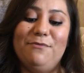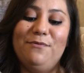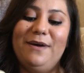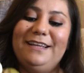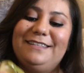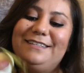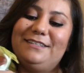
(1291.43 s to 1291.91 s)

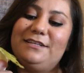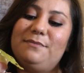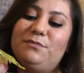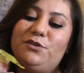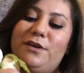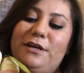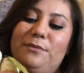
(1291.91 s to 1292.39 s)
wait to,
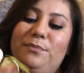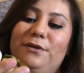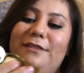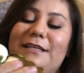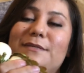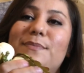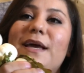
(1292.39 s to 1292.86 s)
I'm trying to
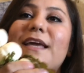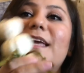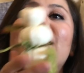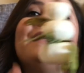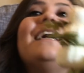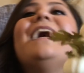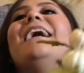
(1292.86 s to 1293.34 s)
put this back
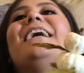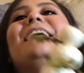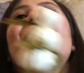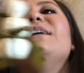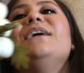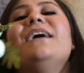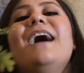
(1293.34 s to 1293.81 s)
in.
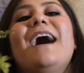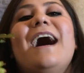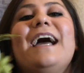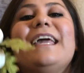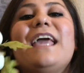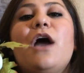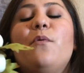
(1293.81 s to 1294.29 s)

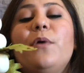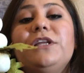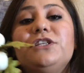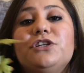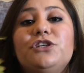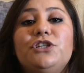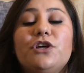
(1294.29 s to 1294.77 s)
I can't wait
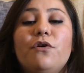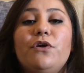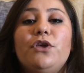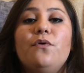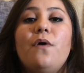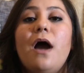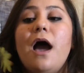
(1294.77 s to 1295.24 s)
to show
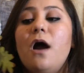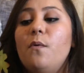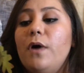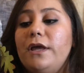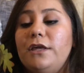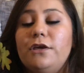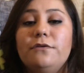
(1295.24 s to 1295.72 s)
you how
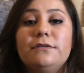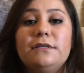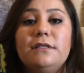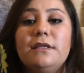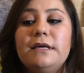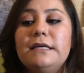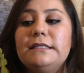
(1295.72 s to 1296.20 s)
I use
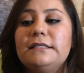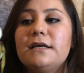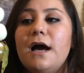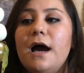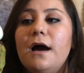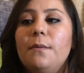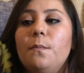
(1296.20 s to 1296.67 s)
this.
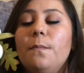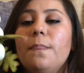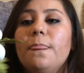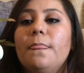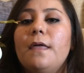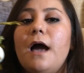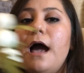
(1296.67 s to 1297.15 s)

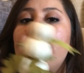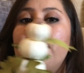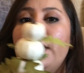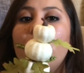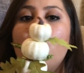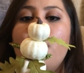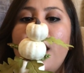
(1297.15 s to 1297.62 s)
I
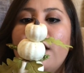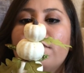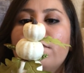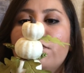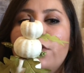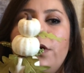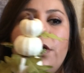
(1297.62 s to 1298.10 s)
may go back
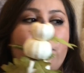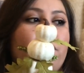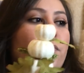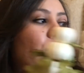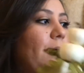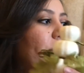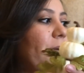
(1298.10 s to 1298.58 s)
for
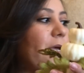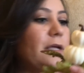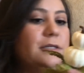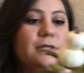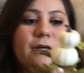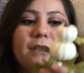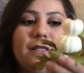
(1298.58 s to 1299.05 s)
another one,
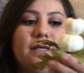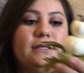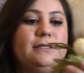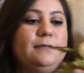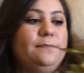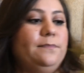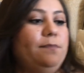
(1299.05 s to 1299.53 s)
because look at
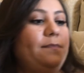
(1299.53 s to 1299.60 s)
this.